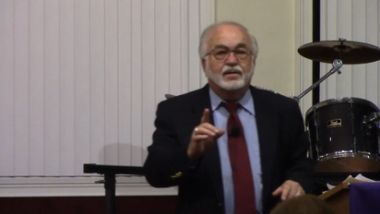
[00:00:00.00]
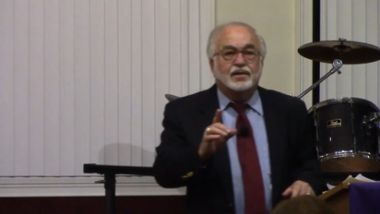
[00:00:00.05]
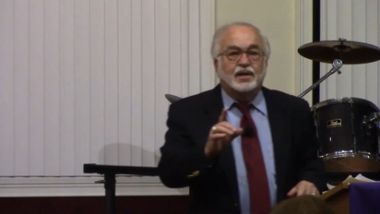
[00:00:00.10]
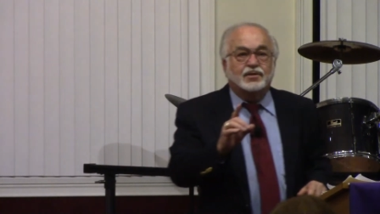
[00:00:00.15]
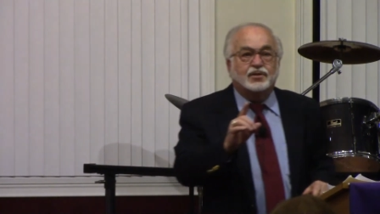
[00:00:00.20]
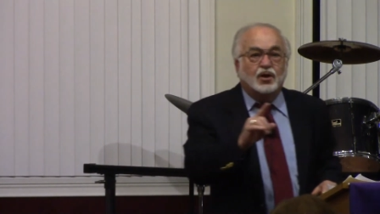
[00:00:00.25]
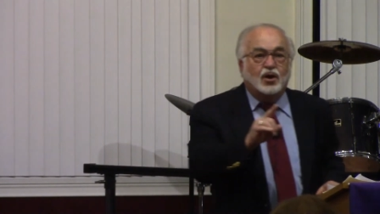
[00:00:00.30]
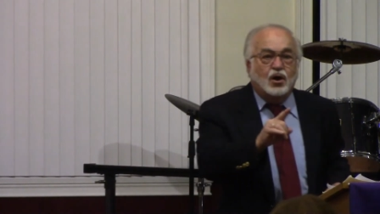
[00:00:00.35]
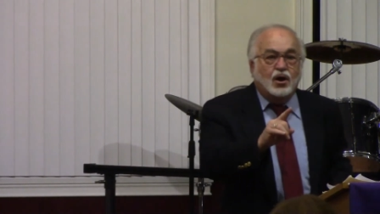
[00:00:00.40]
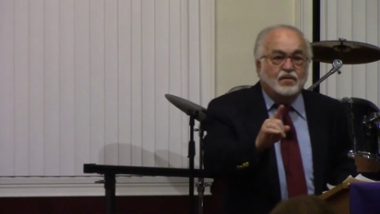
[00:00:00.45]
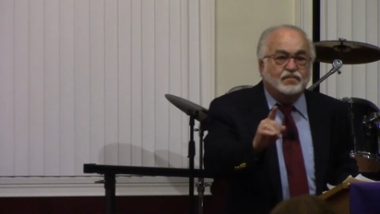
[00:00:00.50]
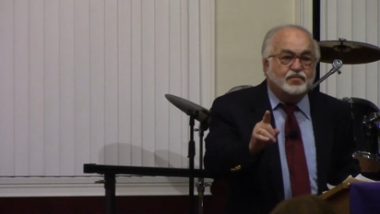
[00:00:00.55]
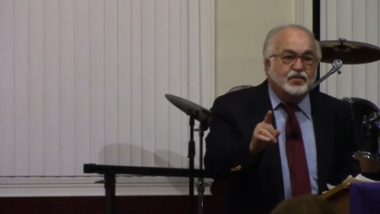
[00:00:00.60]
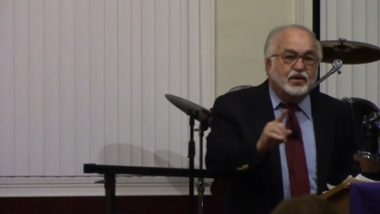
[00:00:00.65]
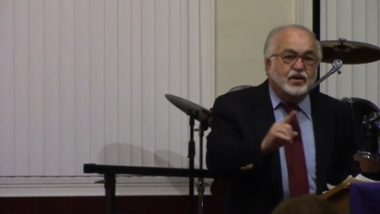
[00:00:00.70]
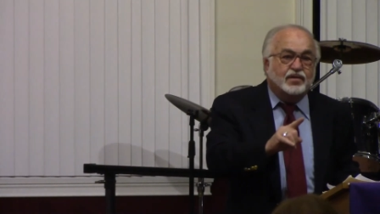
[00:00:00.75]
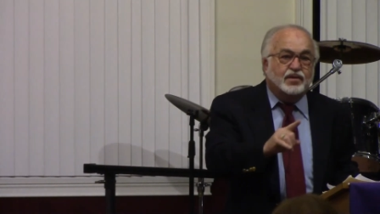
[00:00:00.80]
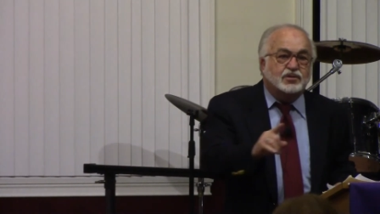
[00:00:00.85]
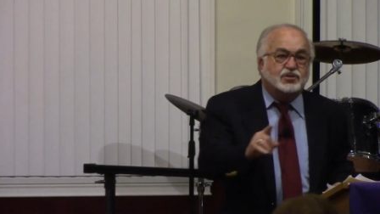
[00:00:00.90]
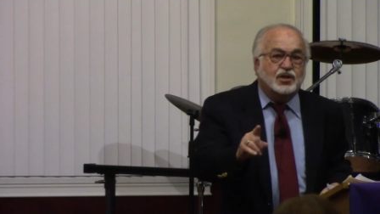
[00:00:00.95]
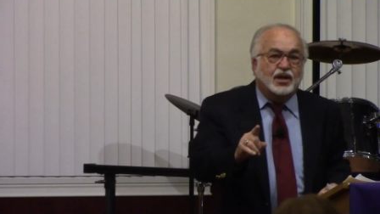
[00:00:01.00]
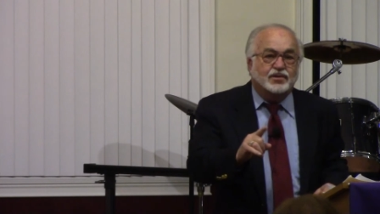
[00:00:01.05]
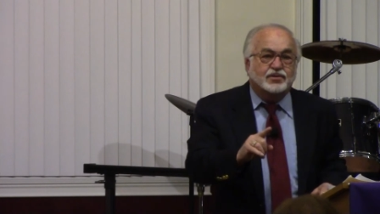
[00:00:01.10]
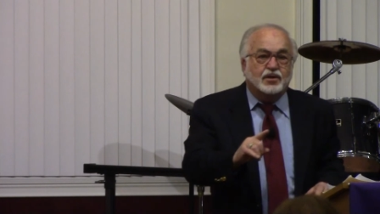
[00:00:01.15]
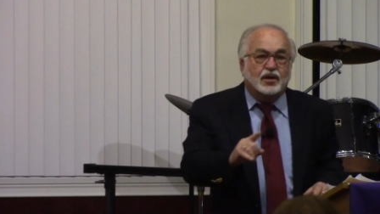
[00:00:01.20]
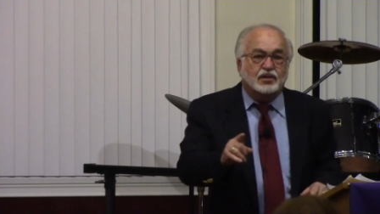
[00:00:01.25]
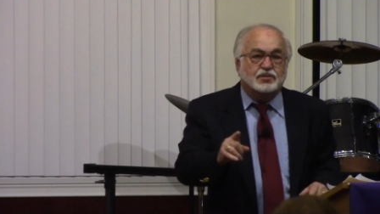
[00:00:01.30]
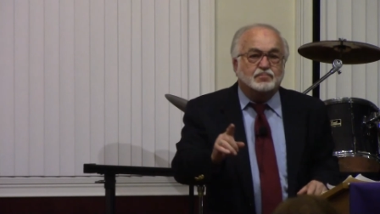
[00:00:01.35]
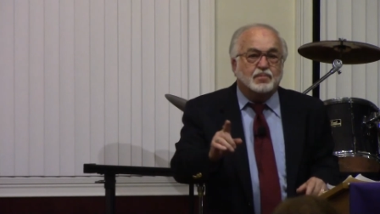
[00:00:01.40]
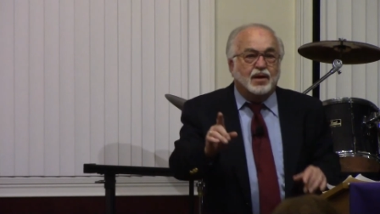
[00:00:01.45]
That the offering of the
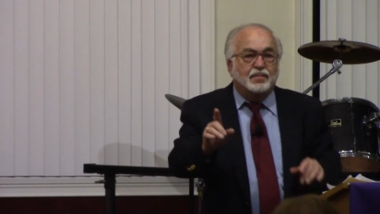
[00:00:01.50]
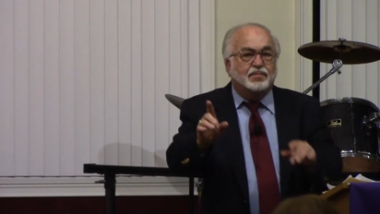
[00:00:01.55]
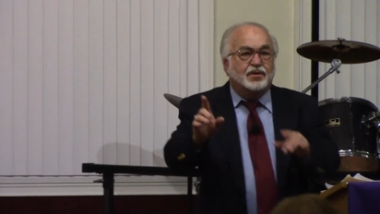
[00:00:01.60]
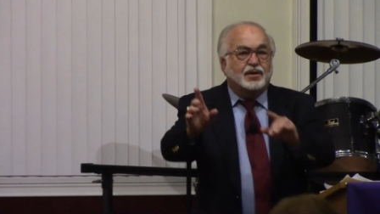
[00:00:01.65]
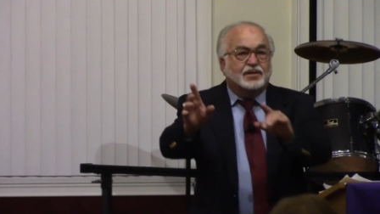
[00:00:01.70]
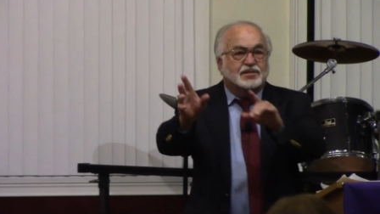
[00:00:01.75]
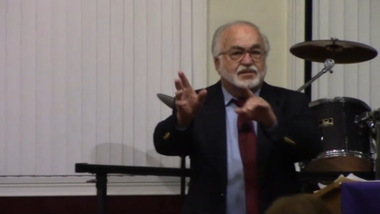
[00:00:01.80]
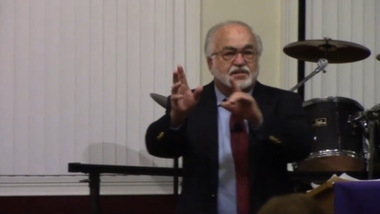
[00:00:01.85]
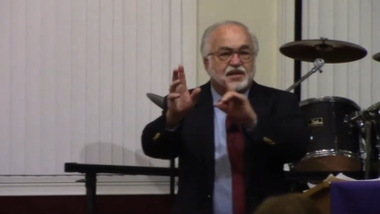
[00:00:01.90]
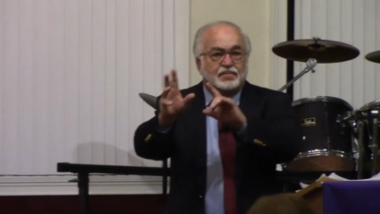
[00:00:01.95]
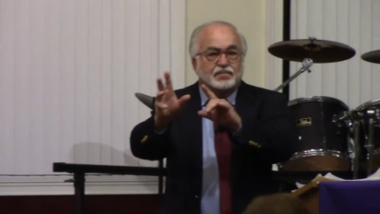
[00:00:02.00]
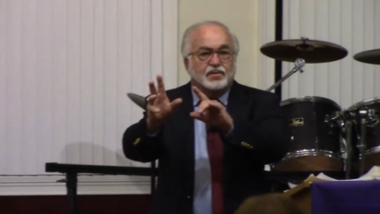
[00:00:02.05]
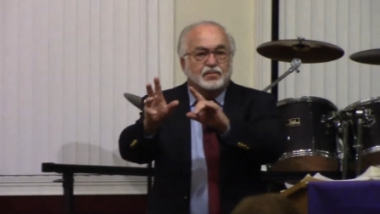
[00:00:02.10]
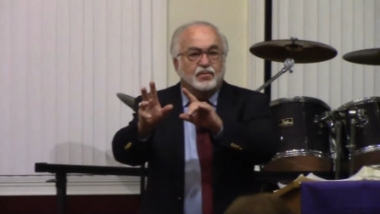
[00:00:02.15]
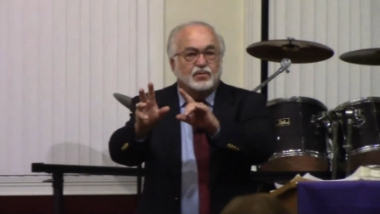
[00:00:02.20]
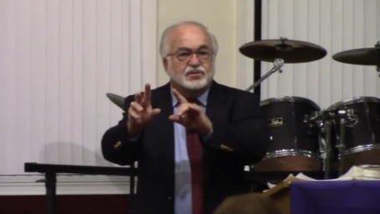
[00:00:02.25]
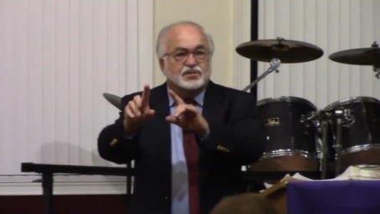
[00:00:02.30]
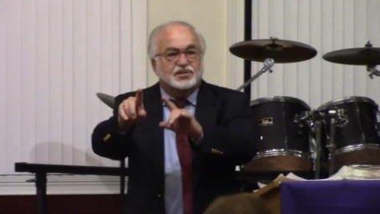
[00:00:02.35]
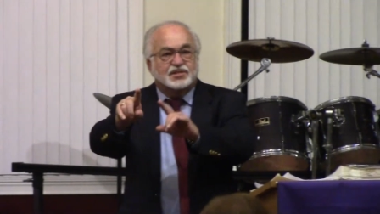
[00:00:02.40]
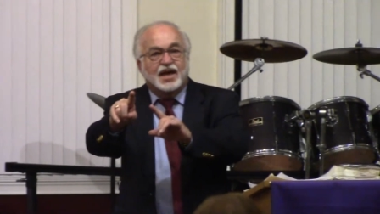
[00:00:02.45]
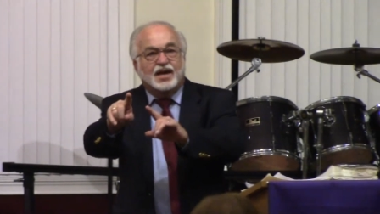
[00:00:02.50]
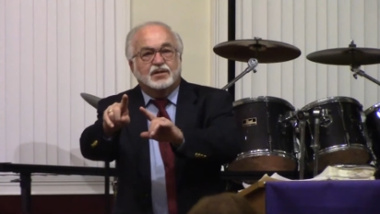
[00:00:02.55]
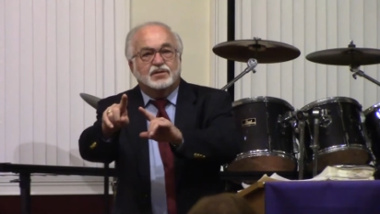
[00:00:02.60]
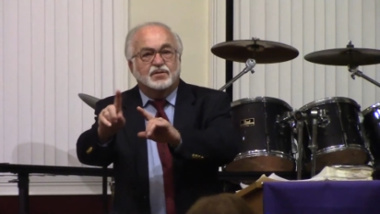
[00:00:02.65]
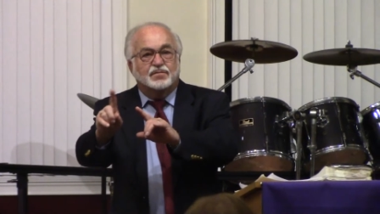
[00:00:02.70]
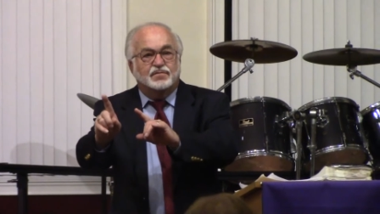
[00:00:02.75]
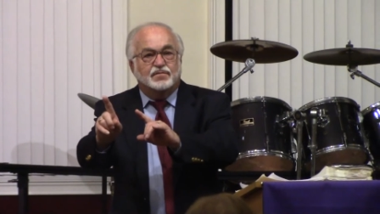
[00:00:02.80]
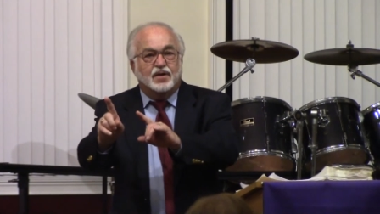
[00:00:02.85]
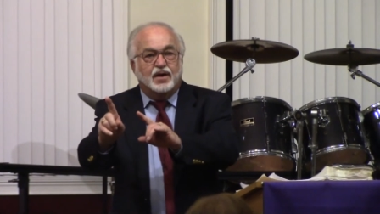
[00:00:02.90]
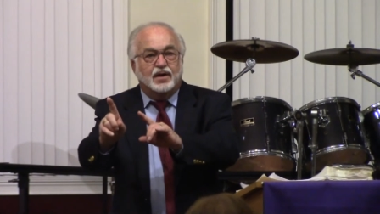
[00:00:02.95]
Gentiles might be acceptable,
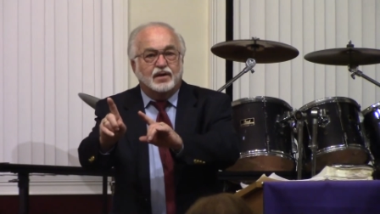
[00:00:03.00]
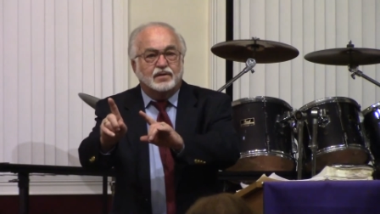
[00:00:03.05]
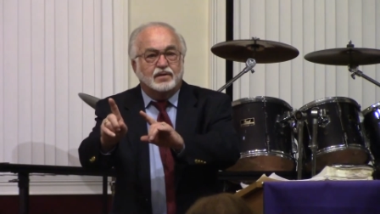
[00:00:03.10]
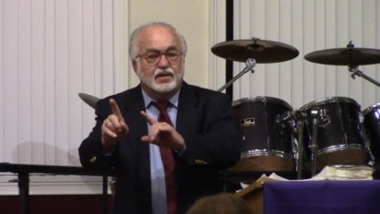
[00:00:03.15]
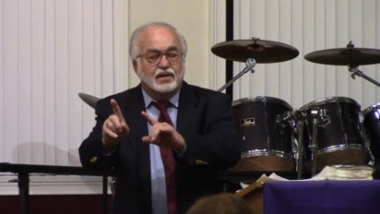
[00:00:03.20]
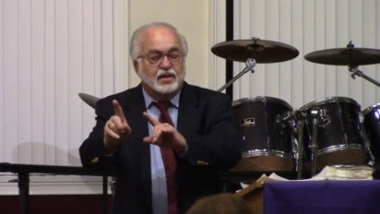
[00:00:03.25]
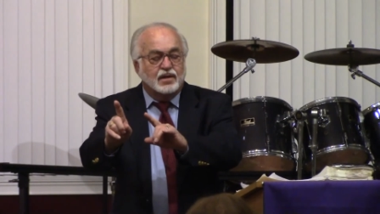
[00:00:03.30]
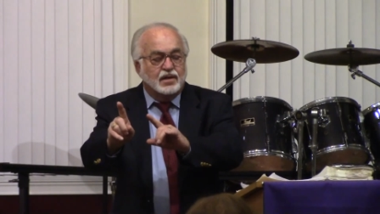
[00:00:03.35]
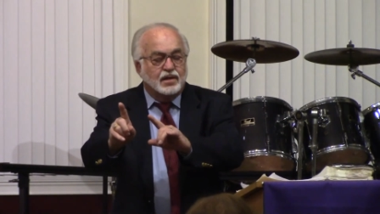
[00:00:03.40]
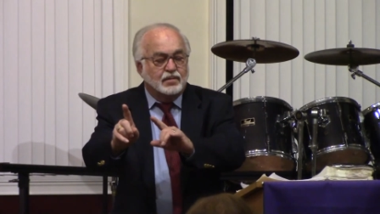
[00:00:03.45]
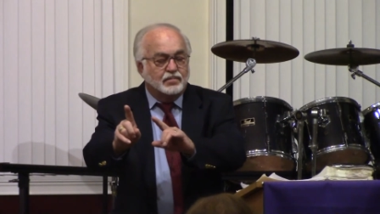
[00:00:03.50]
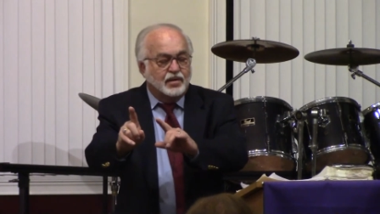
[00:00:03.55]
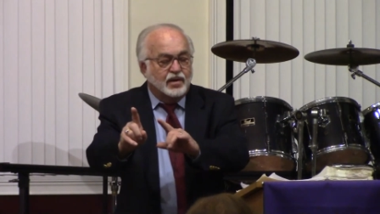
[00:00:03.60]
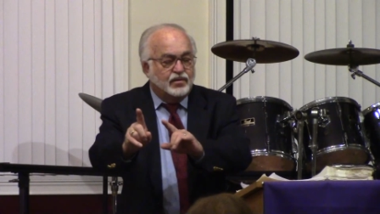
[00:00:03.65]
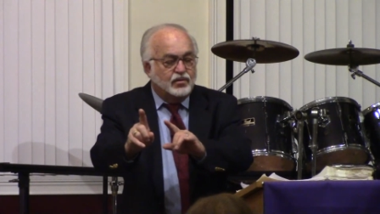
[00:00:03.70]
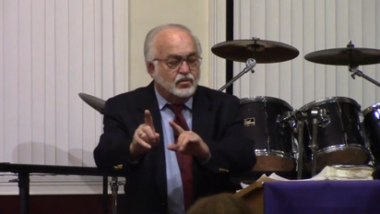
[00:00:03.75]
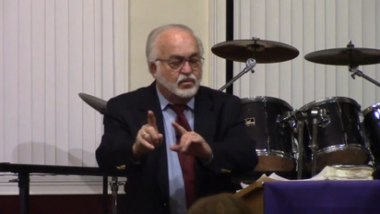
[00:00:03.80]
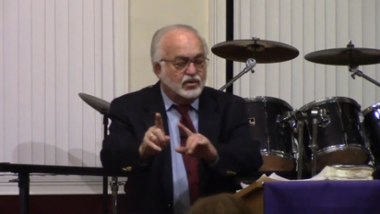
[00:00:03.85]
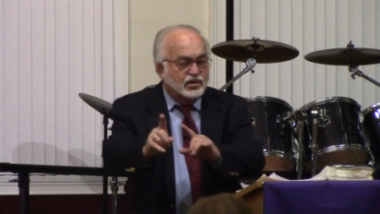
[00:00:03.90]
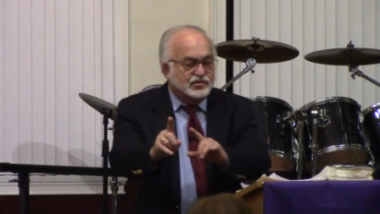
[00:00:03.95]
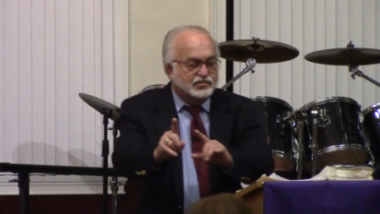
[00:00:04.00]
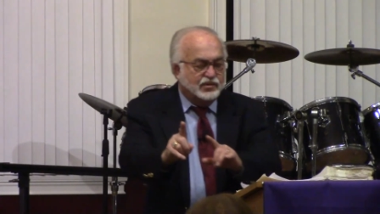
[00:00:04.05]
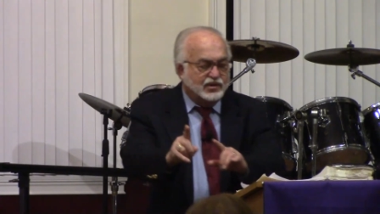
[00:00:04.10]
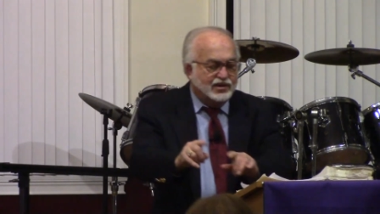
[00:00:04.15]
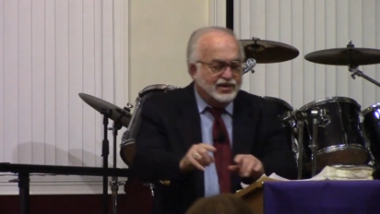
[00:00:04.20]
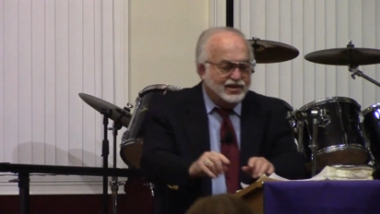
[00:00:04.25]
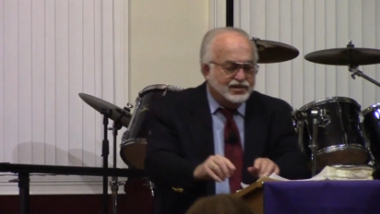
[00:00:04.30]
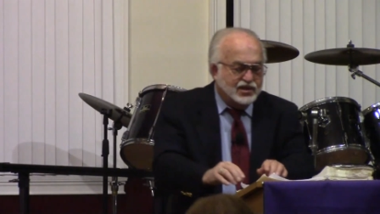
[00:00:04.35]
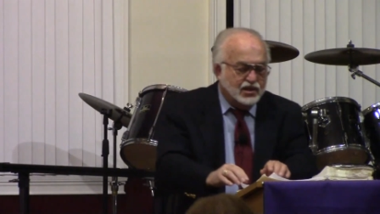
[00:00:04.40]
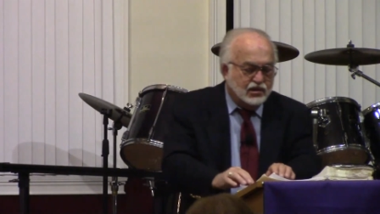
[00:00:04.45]
sanctified by the Holy
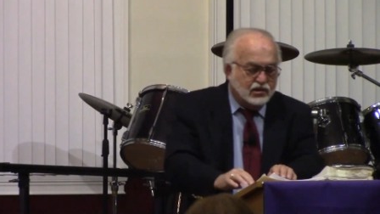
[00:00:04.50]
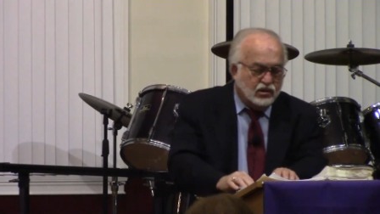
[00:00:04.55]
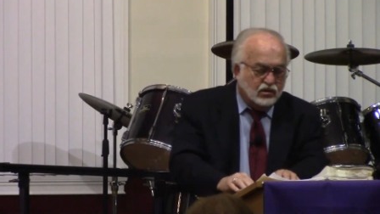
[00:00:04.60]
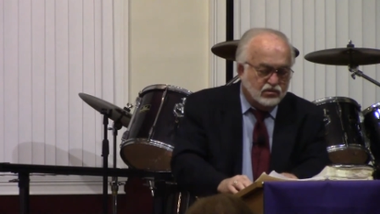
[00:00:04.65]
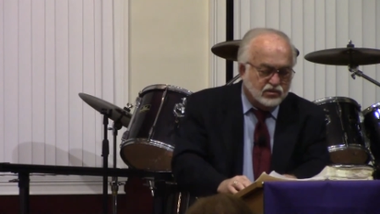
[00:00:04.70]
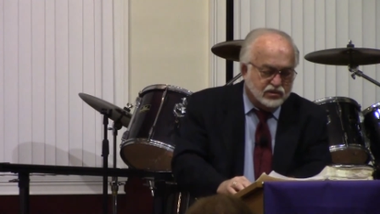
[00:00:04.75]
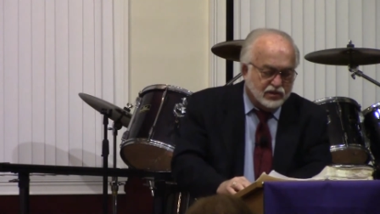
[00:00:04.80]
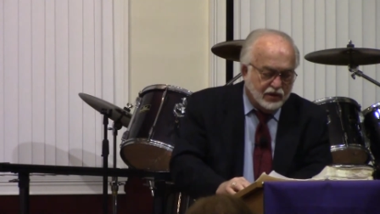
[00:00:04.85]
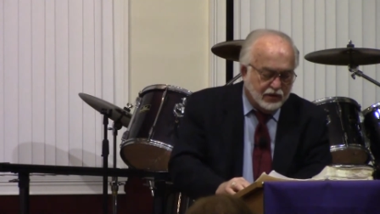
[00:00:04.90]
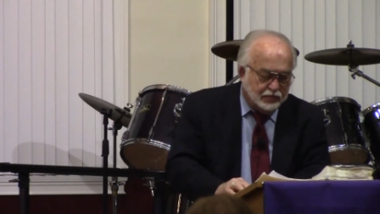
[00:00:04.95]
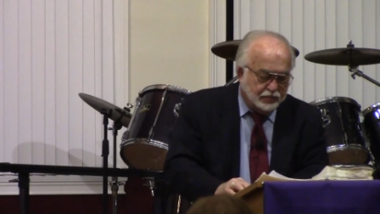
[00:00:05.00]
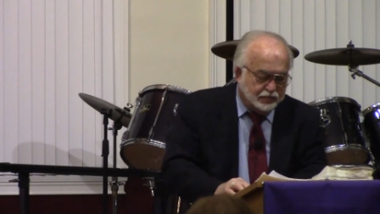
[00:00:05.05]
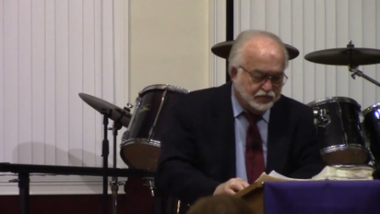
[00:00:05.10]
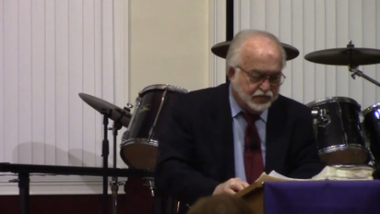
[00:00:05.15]
Spirit. Listen closely.